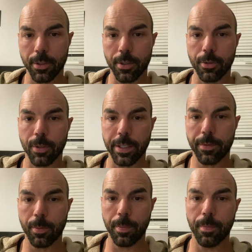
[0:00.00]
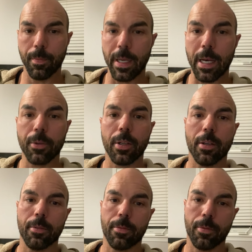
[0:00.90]
to drift out
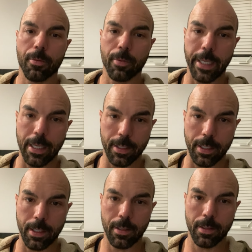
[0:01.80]
of reality.